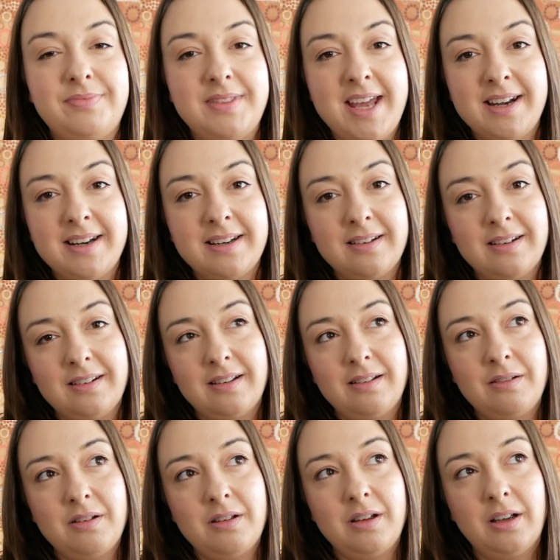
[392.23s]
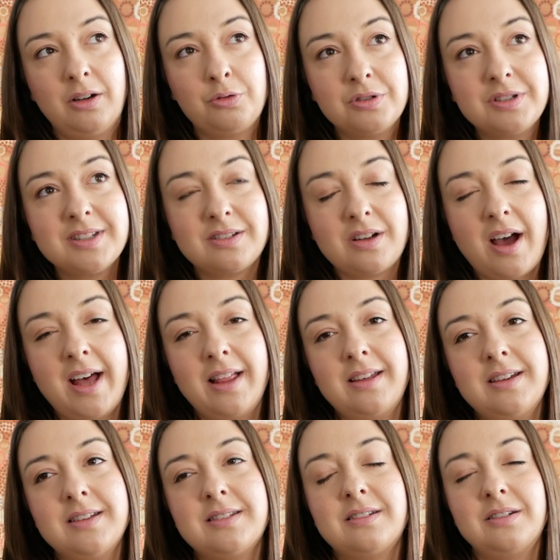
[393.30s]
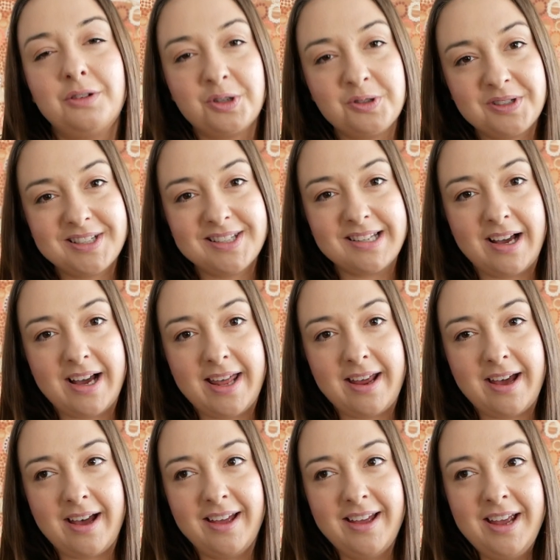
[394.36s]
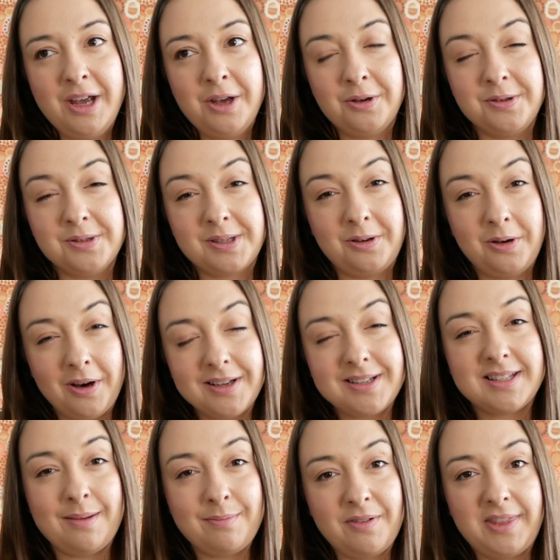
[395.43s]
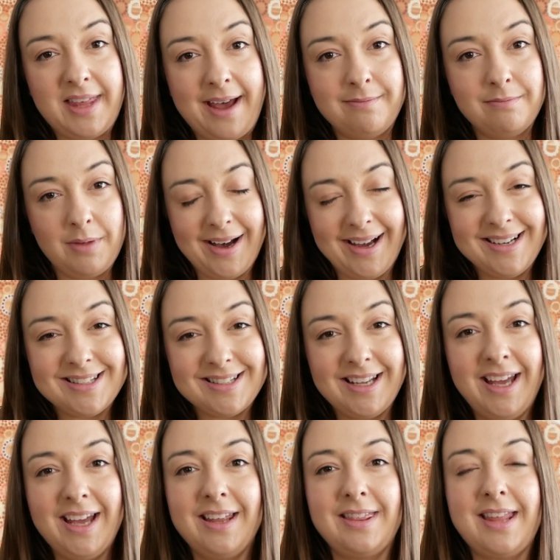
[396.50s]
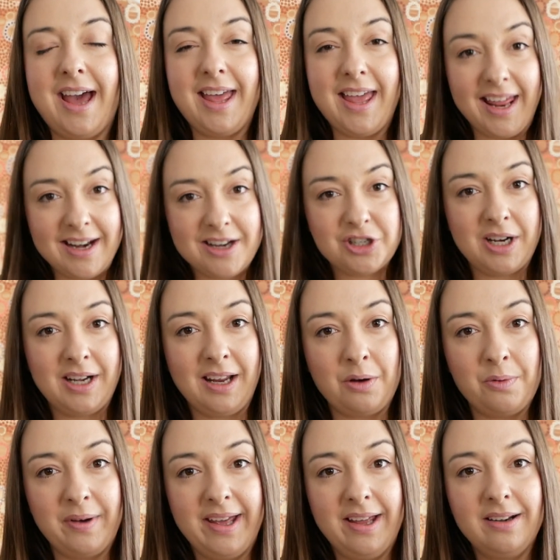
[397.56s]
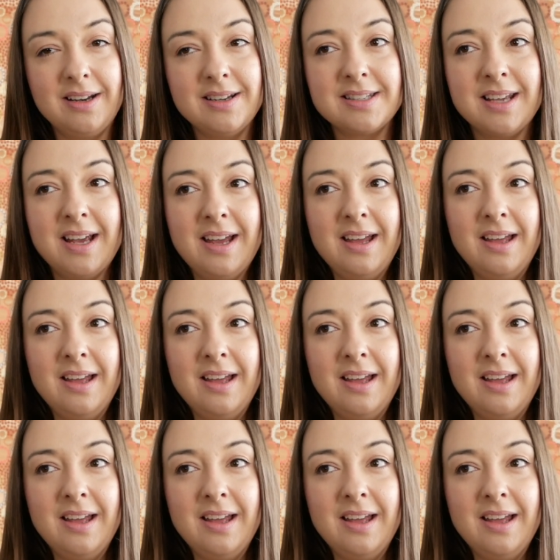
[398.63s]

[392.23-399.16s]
Then a good stylist and a good designer who's got some of that mindset and that energetic awareness,